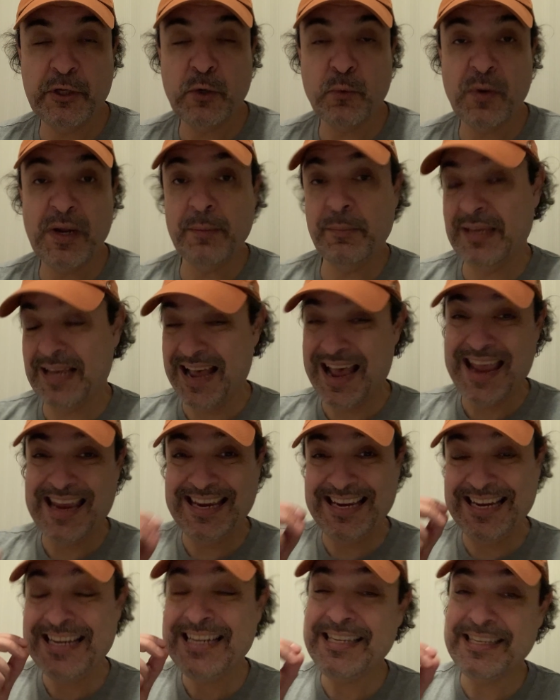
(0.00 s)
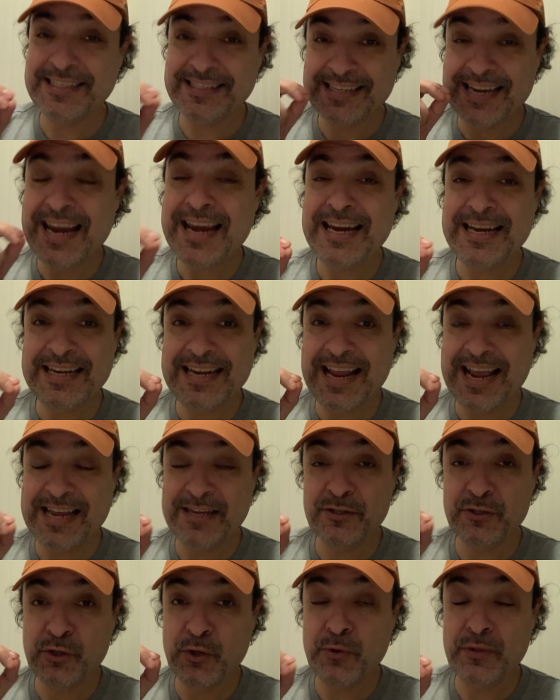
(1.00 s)
Arabia, insane
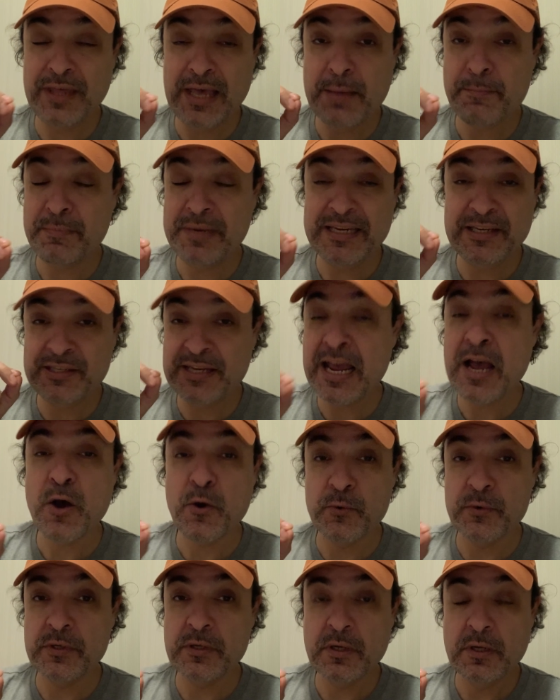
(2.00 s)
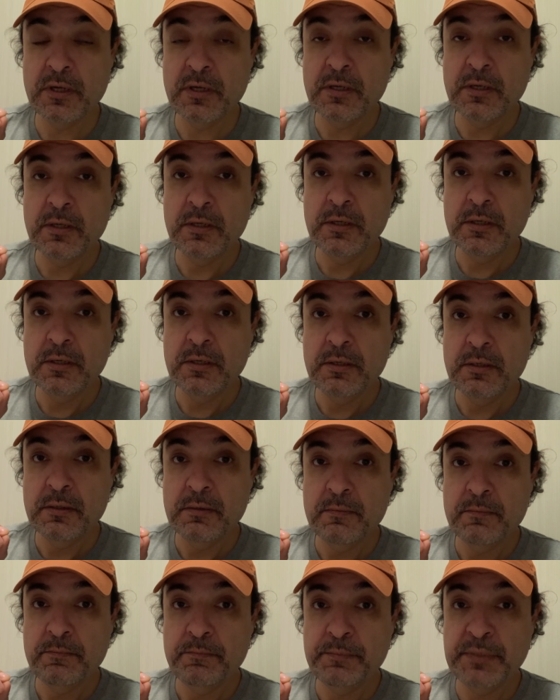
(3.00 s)
as though that may sound.
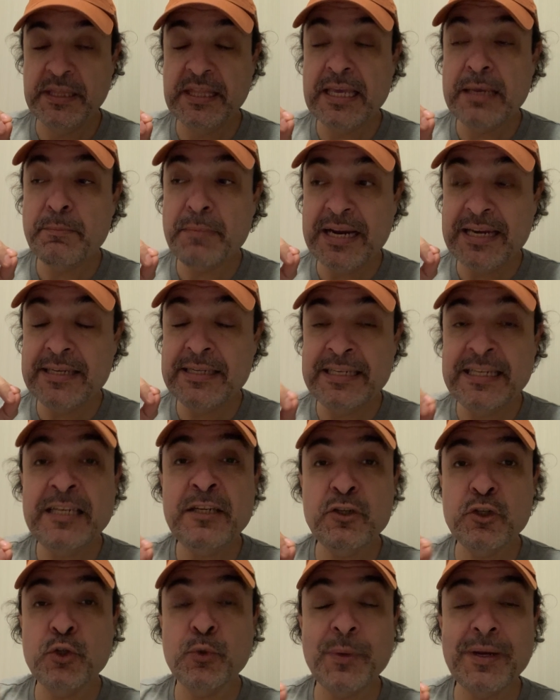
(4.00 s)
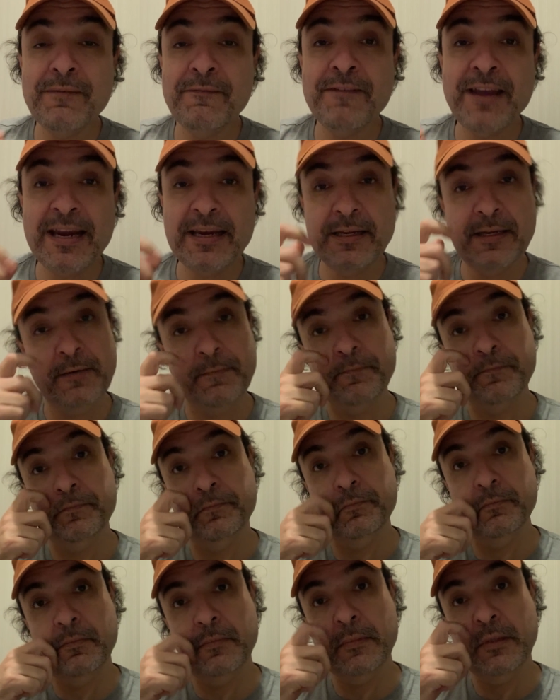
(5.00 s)
But they might need to invade it,
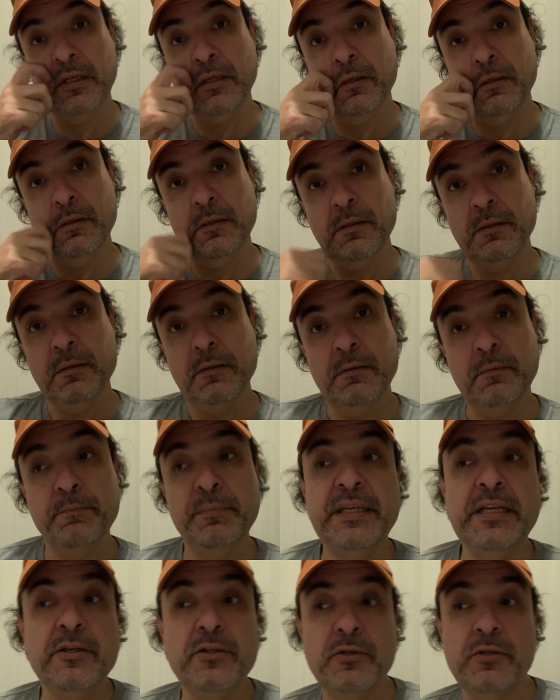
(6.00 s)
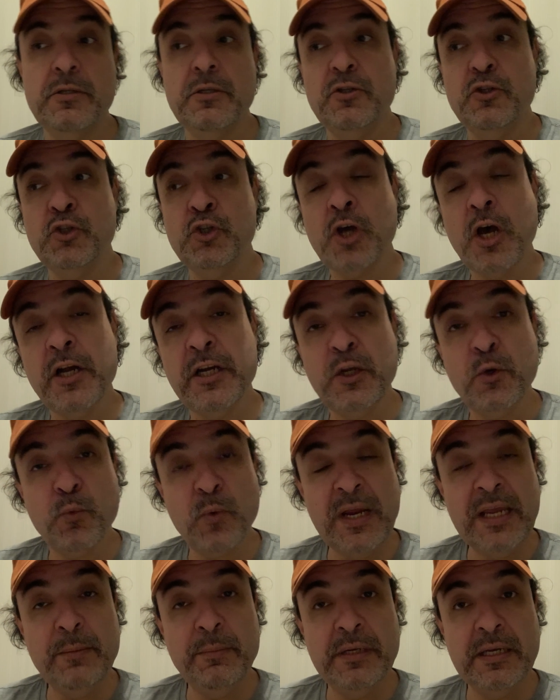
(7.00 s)
because Saudi
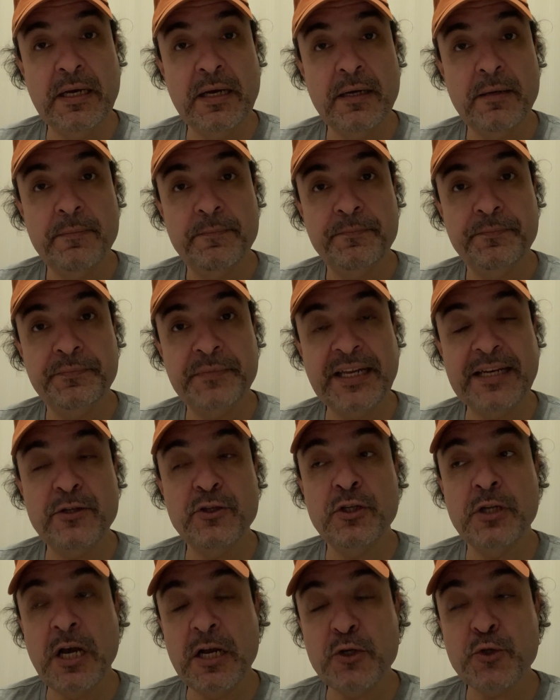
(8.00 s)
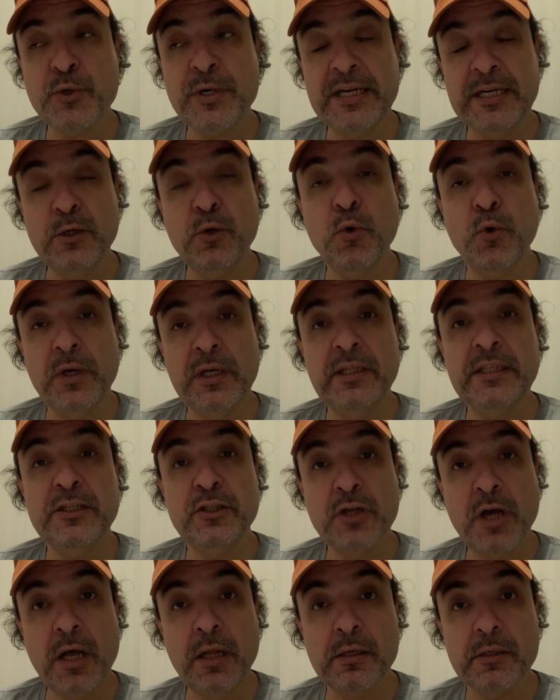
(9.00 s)
Arabia, that is not trading oil in
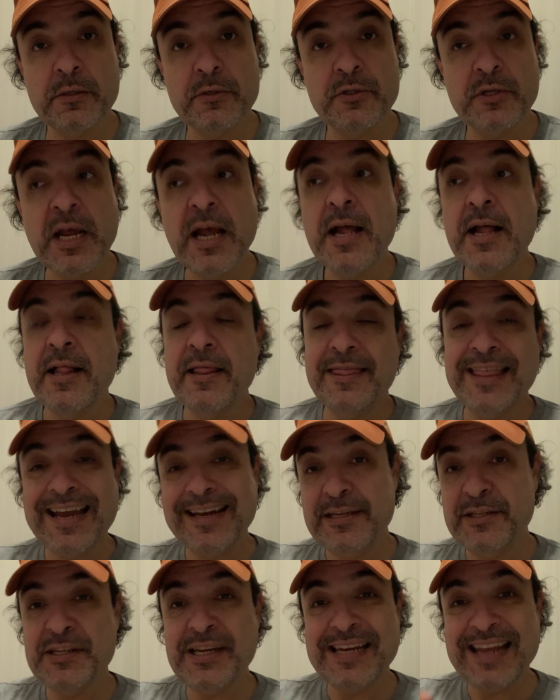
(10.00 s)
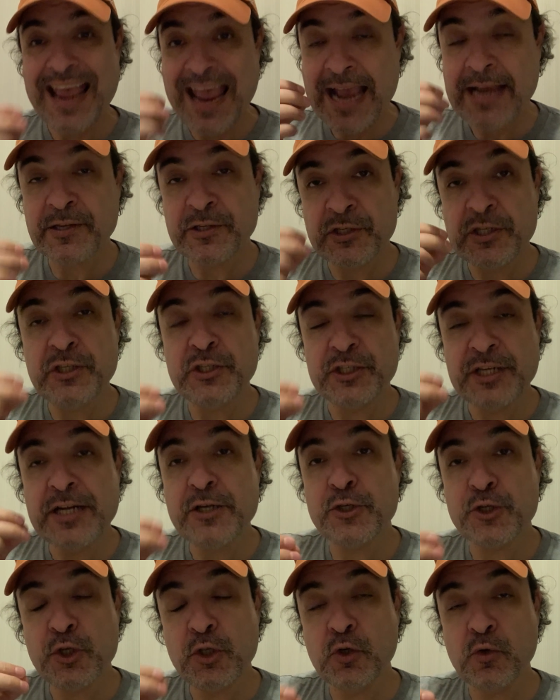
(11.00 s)
dollars, that is an
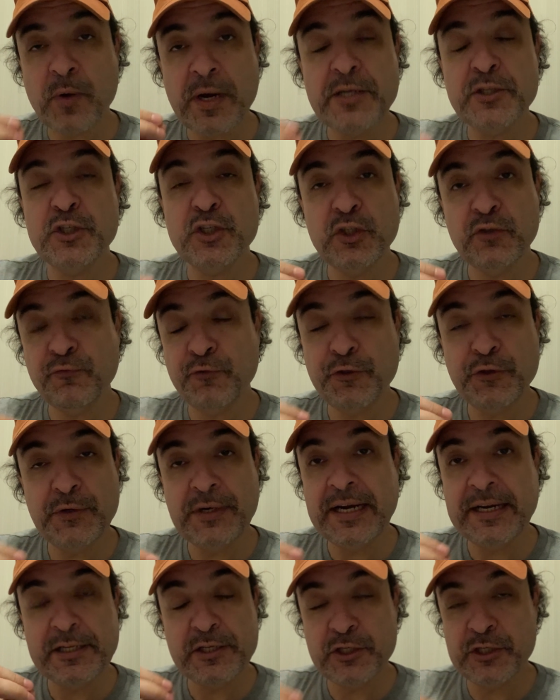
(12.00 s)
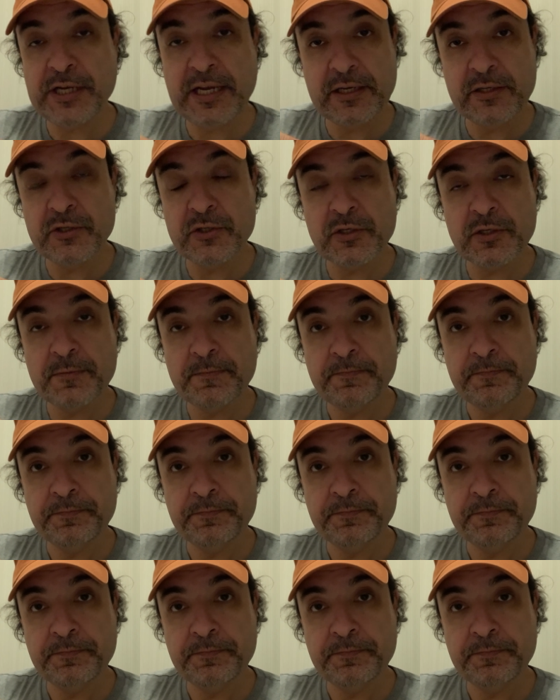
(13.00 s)
existential crisis for the United States.